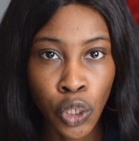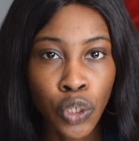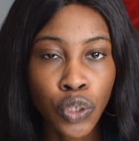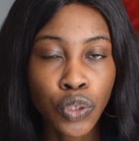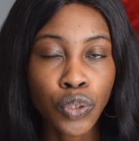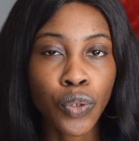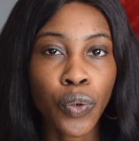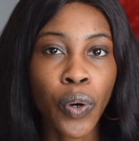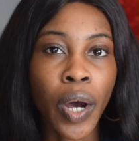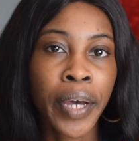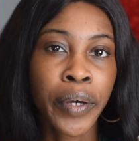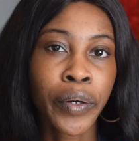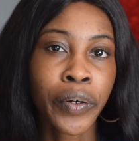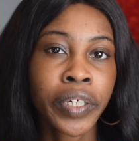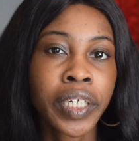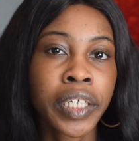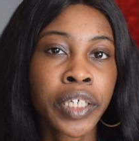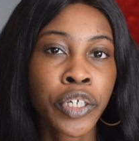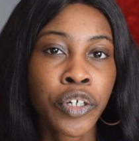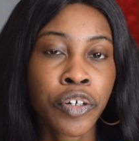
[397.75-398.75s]
So I
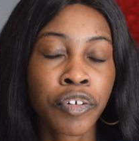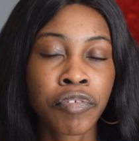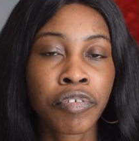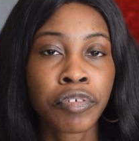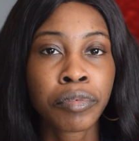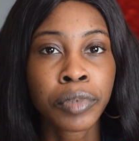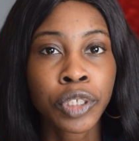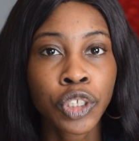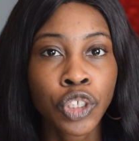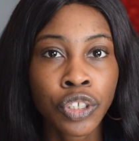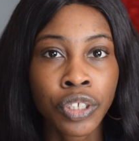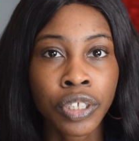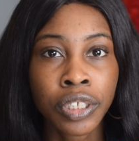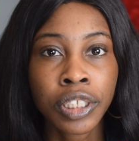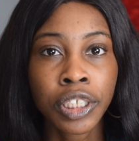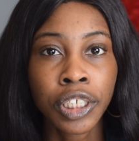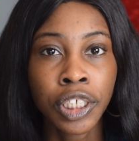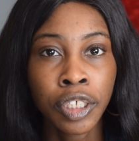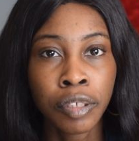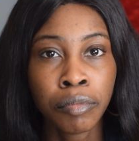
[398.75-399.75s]
got a
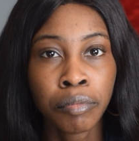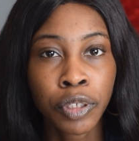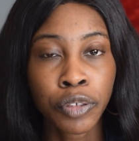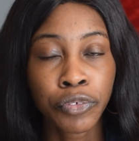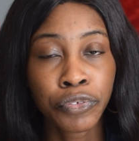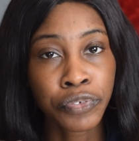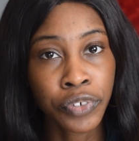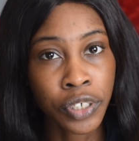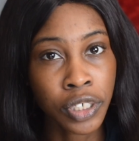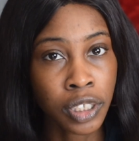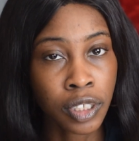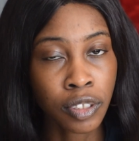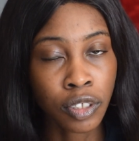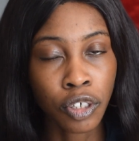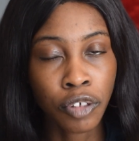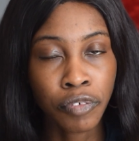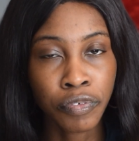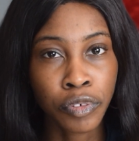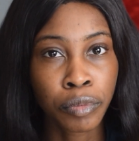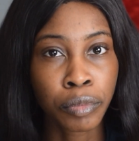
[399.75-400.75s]
confirmation email, first
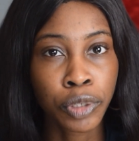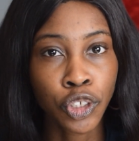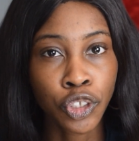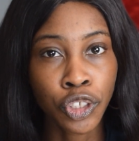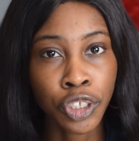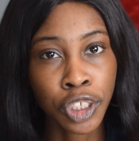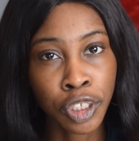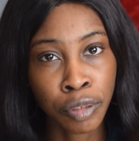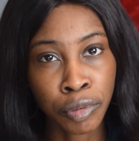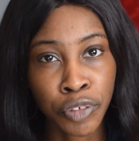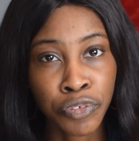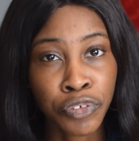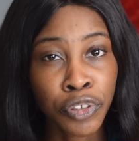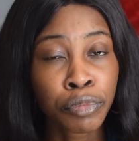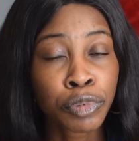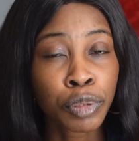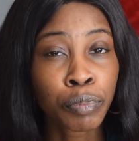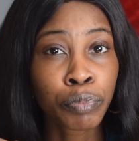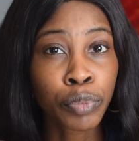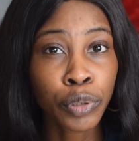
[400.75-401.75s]
confirmation email from
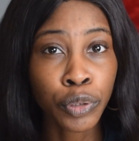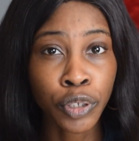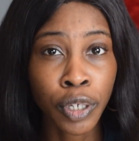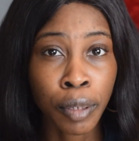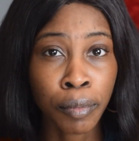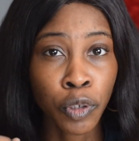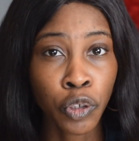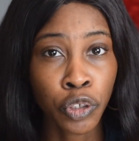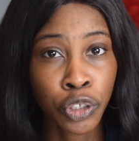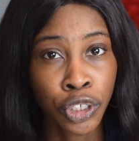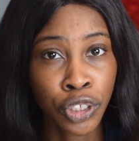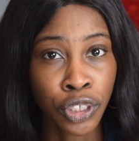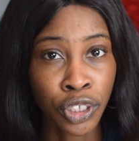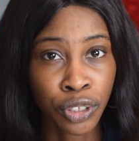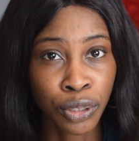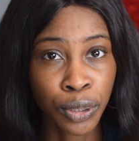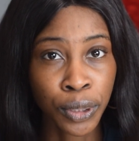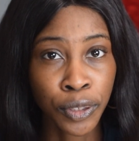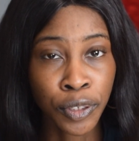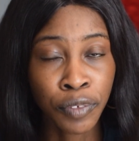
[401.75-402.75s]
the program
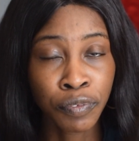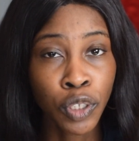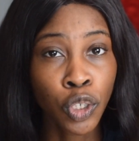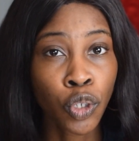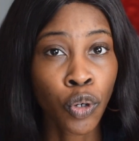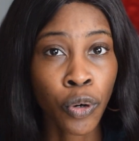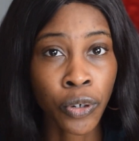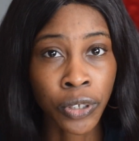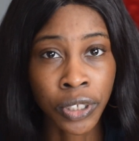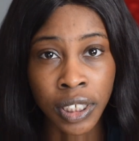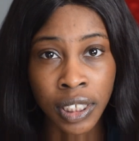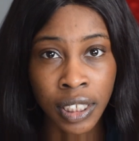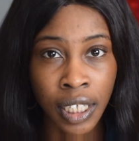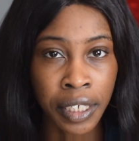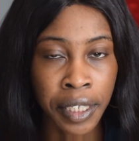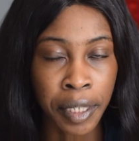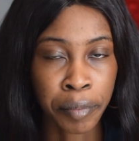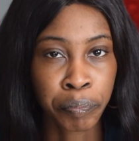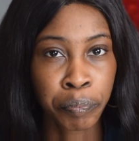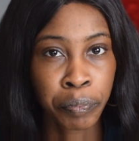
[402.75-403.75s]
coordinator of the course
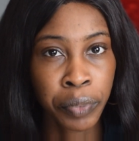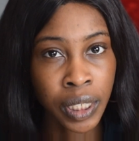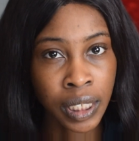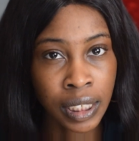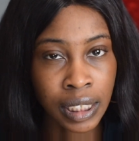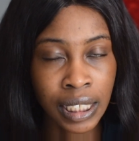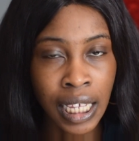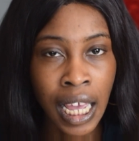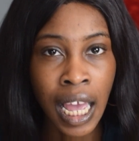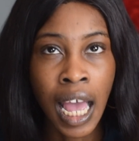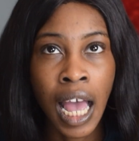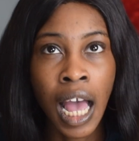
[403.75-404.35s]
that I picked,